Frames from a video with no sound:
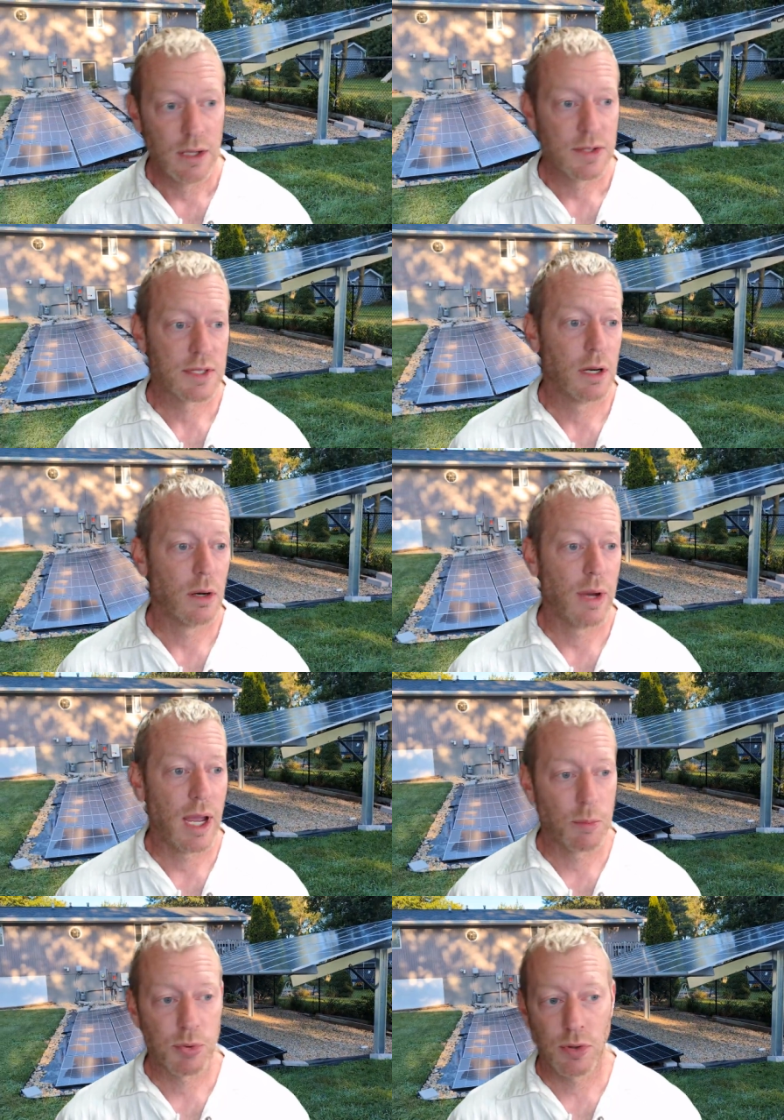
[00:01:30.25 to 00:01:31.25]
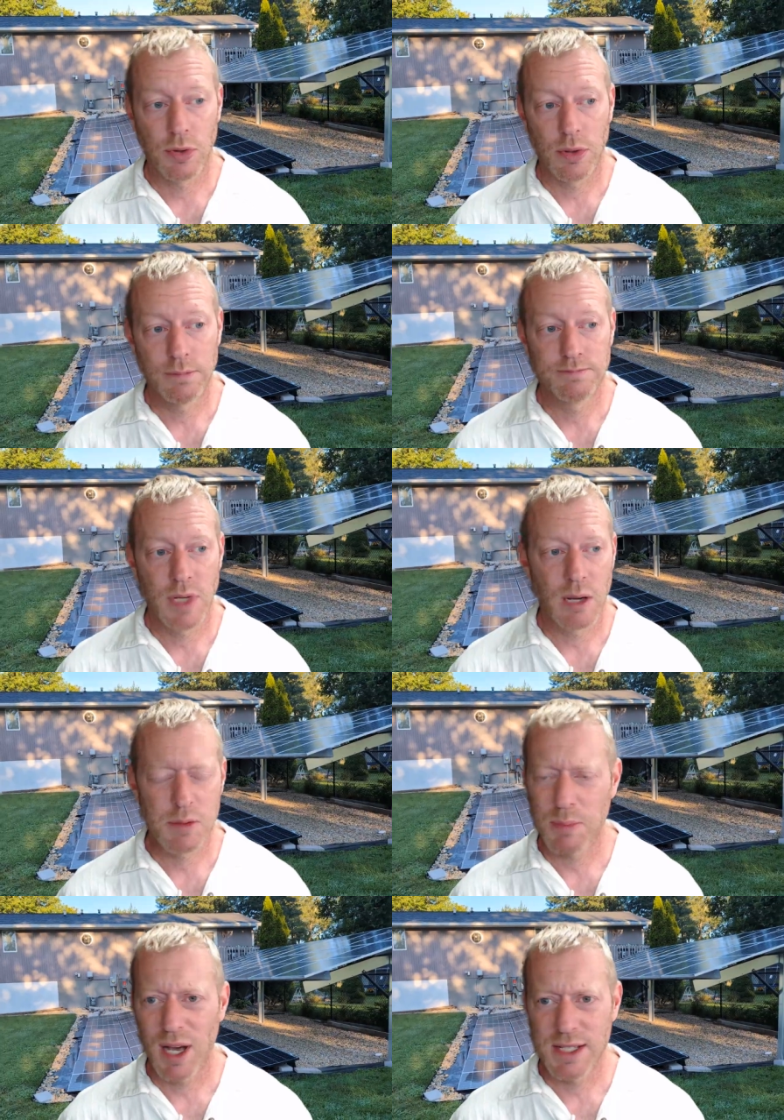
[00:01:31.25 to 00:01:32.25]
So April, I
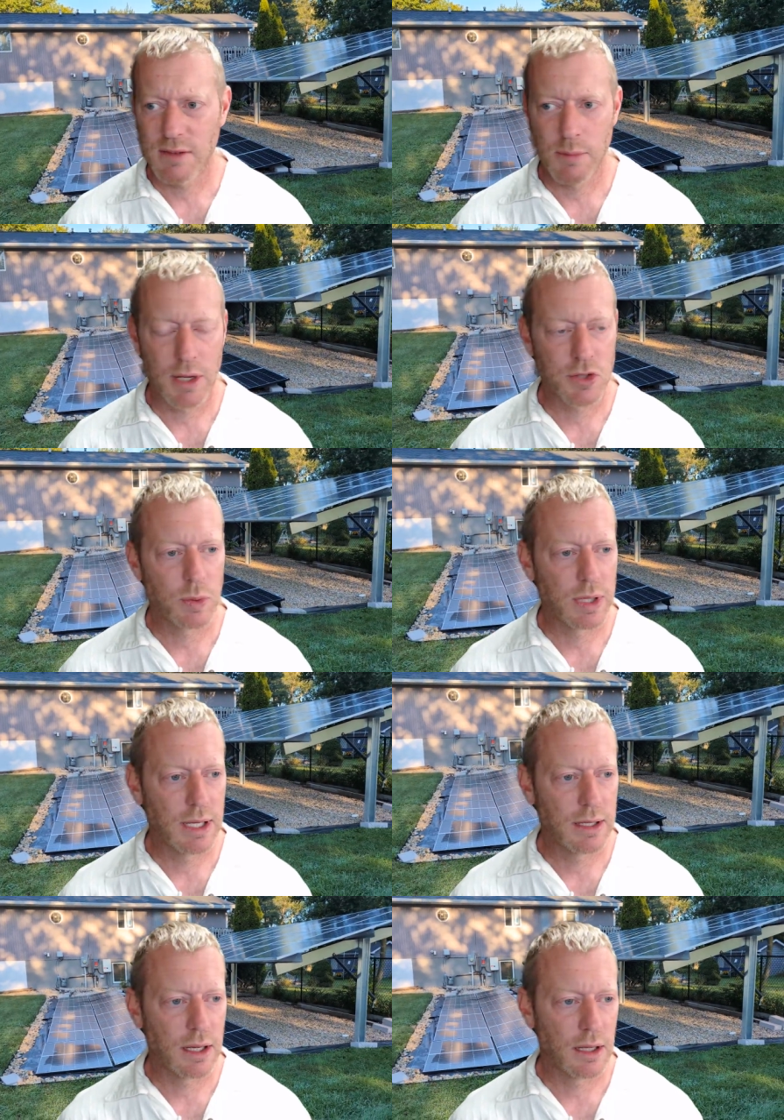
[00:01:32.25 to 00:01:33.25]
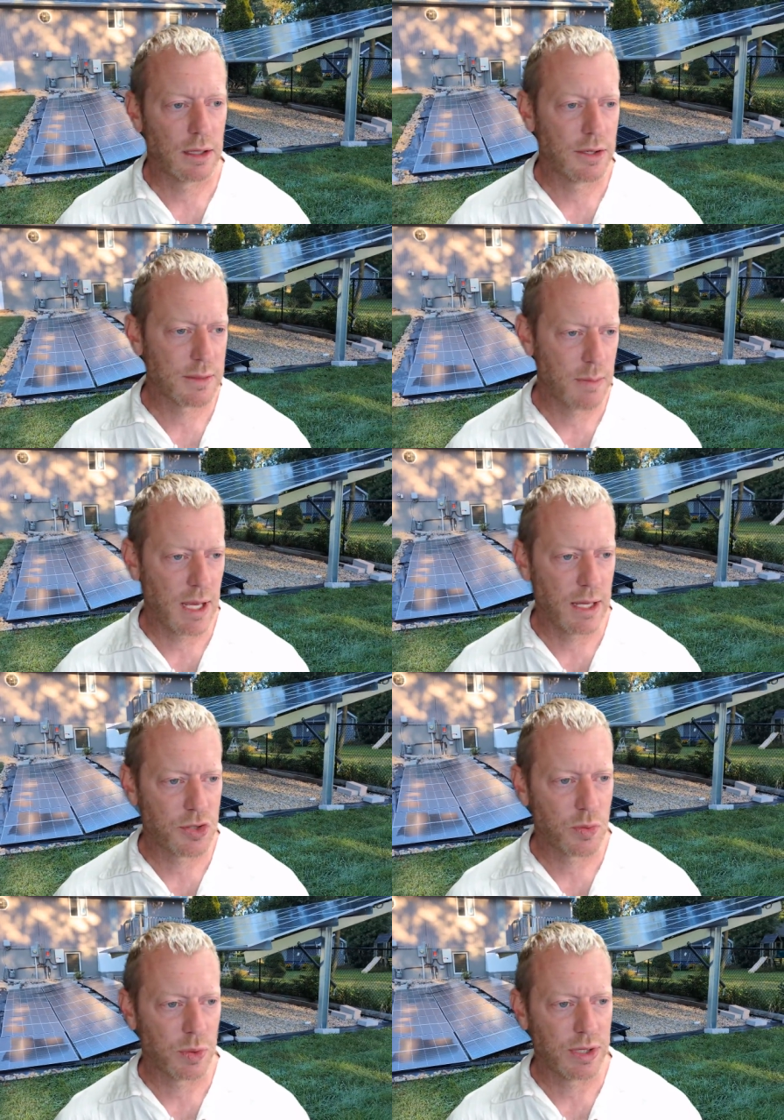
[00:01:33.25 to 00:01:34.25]
was positive about $28, May
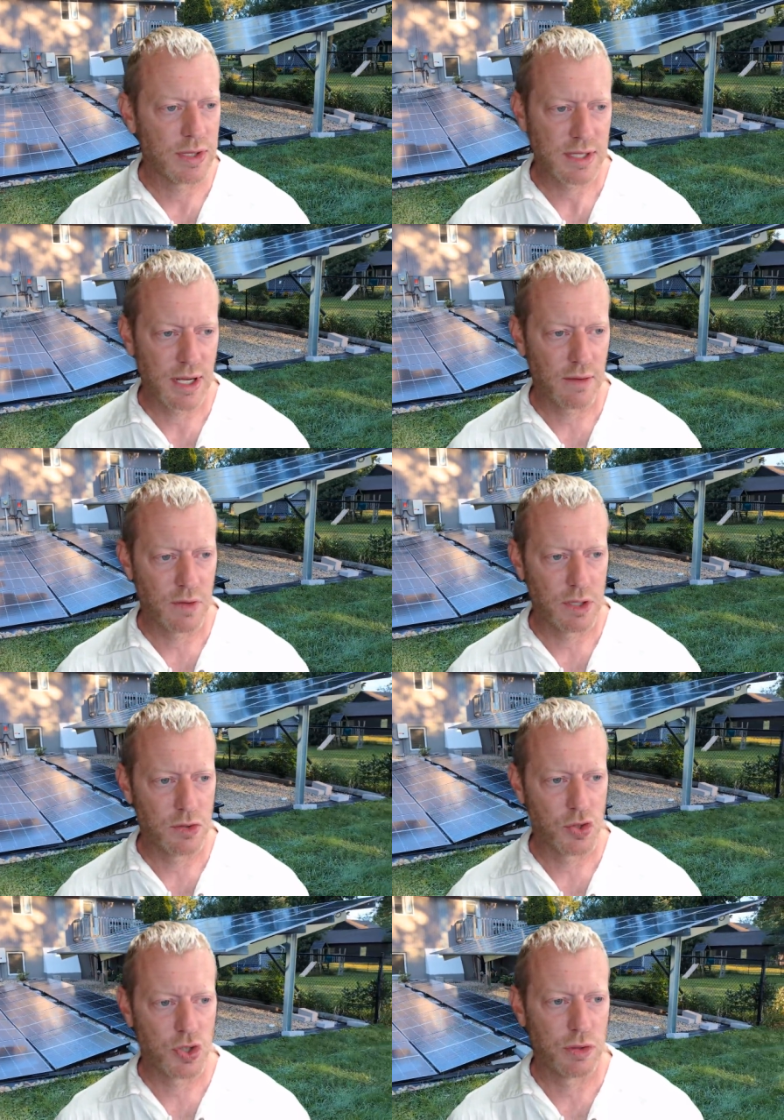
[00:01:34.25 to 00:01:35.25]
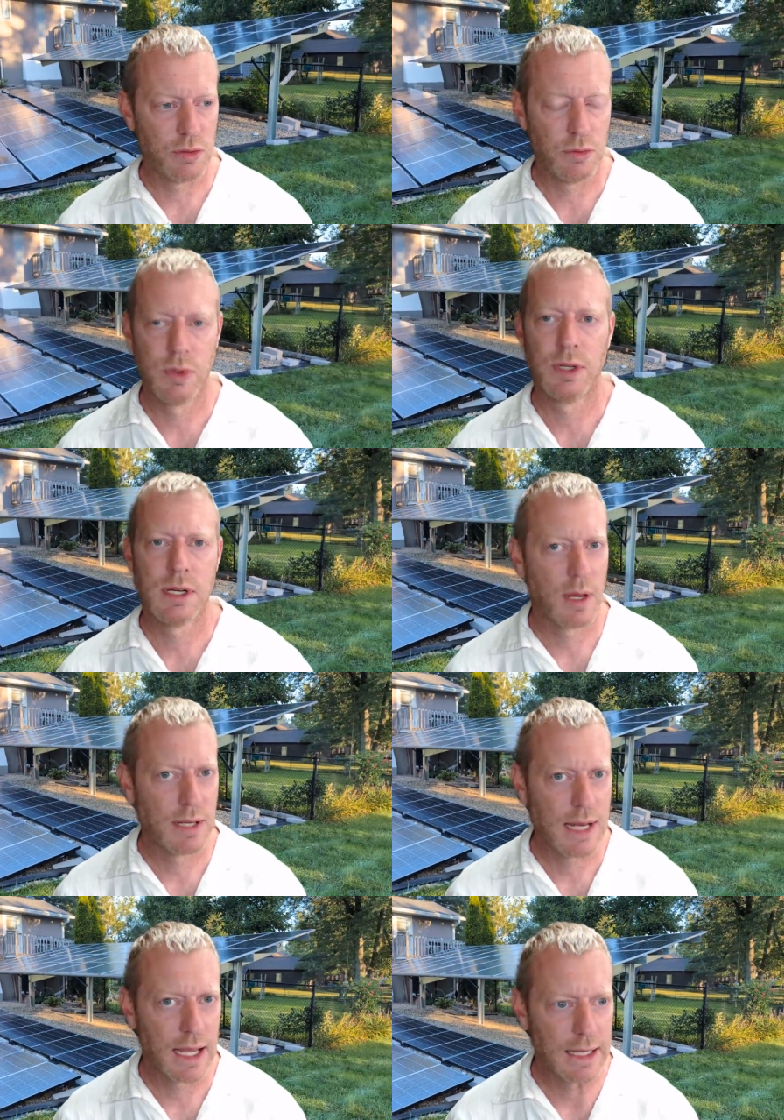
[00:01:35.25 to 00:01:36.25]
27, June
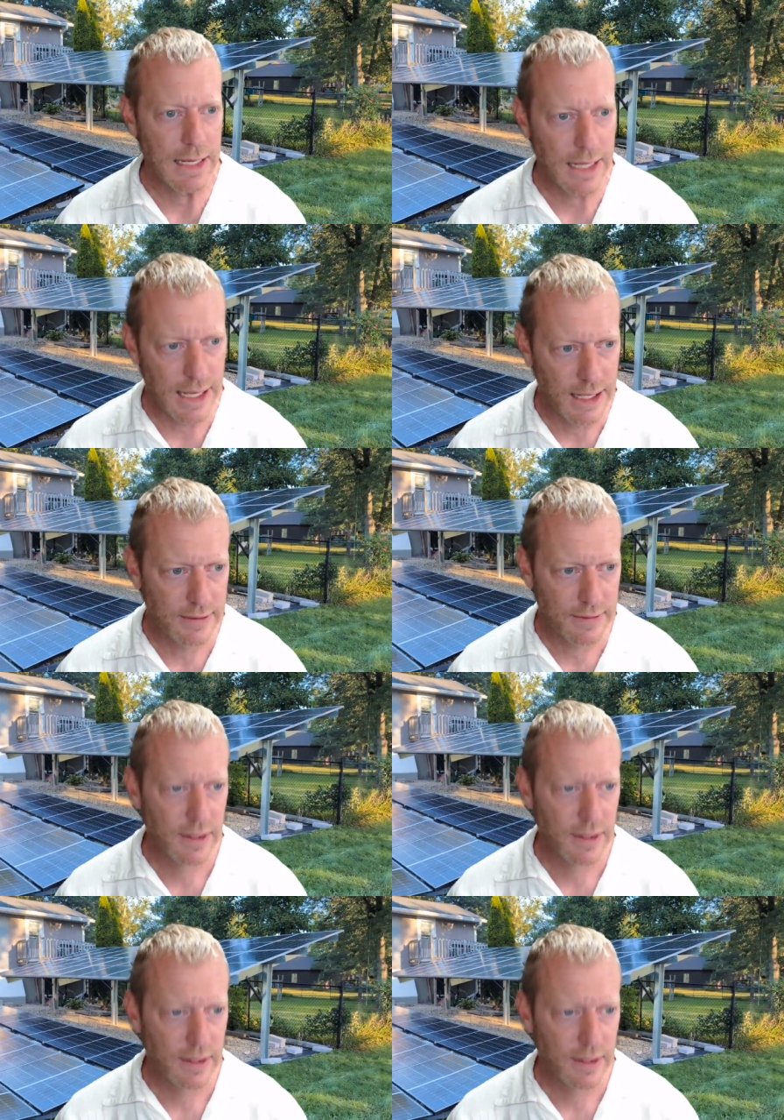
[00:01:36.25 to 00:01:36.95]
98.